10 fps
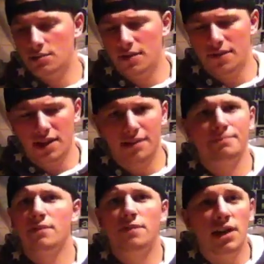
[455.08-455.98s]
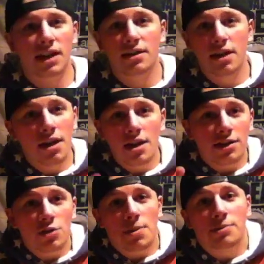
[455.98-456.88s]
whatever. Like a fucking
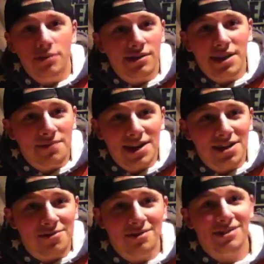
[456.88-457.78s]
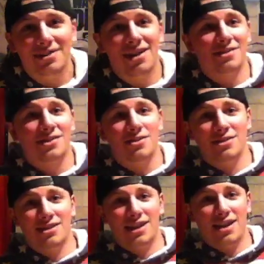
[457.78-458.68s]
2 people do the same video. What the hell it's
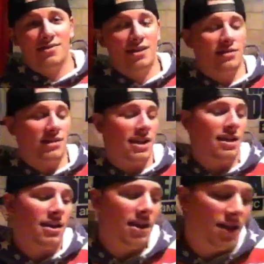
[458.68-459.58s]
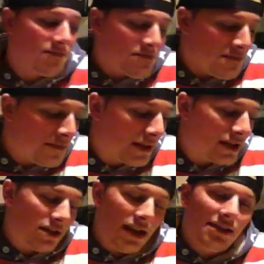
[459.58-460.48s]
called? I can't even talk to her.
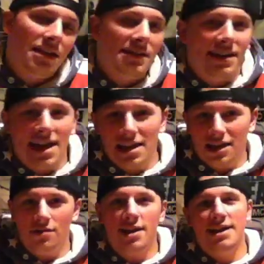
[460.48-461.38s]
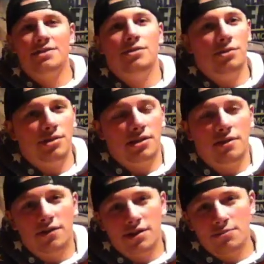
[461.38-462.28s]
Like, things like that. Like, you gotta introduce
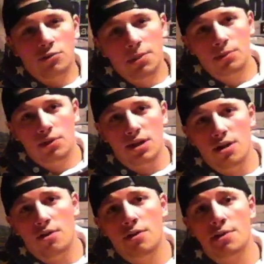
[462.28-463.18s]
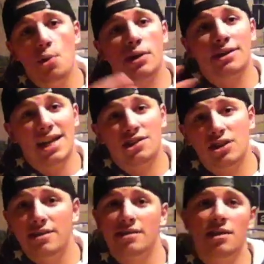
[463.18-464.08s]
yourself, because the more people you know, the more
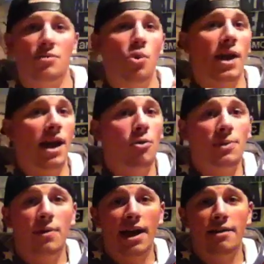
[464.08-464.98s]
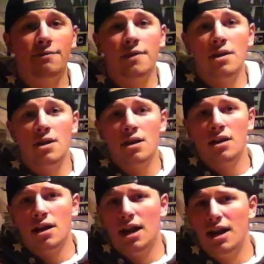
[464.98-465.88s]
connections, the more help you have.
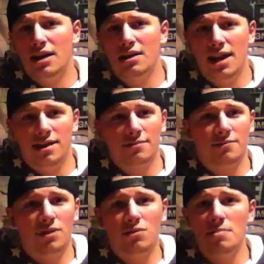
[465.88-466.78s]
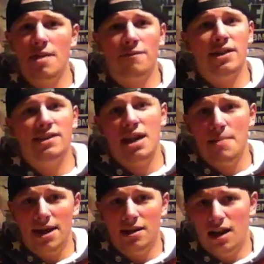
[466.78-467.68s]
Like, one of my friends that I
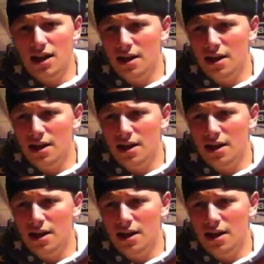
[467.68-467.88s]
met